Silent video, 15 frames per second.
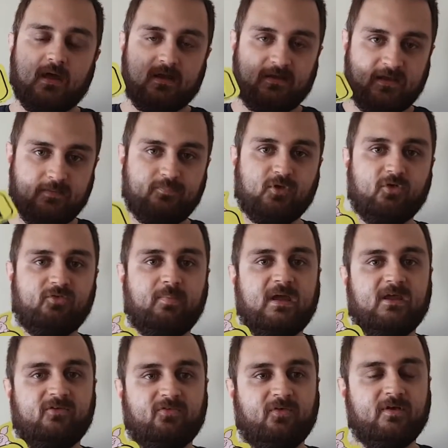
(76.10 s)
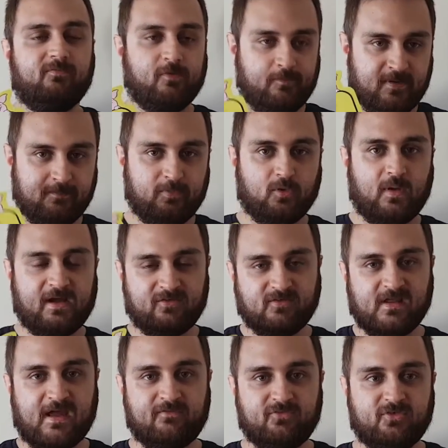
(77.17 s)
keep those bays free for people who actually
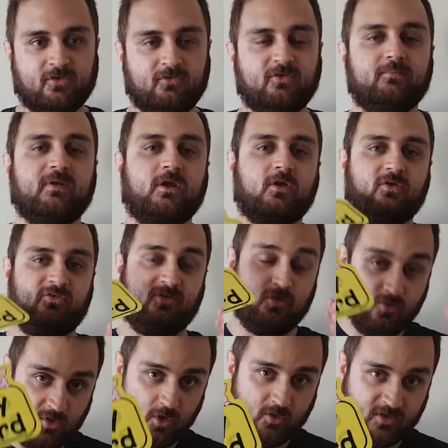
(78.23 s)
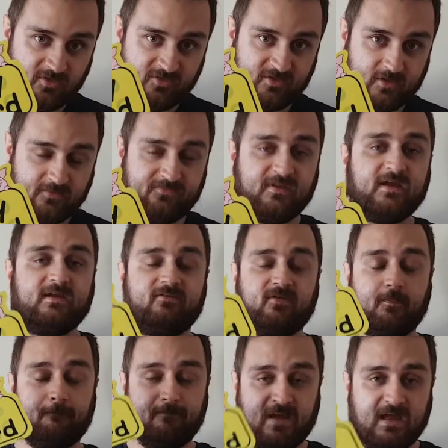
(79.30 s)
have children, because you know yourself that it's a
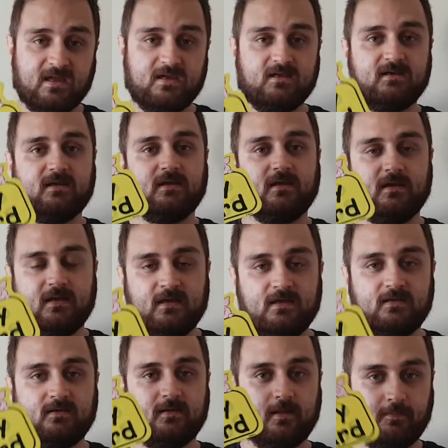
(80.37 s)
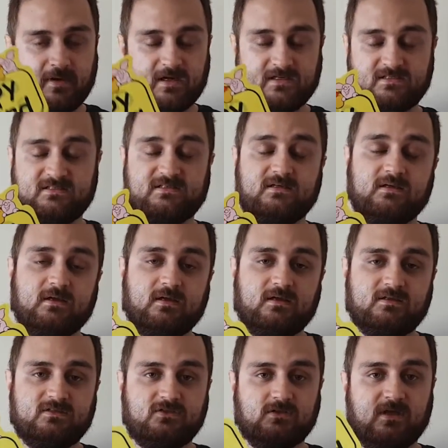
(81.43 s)
pain in the butt
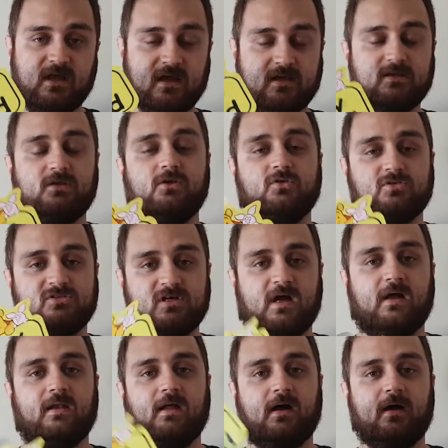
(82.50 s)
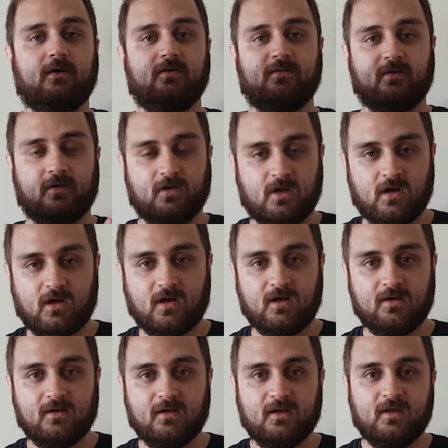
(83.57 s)
to get your child out of the car,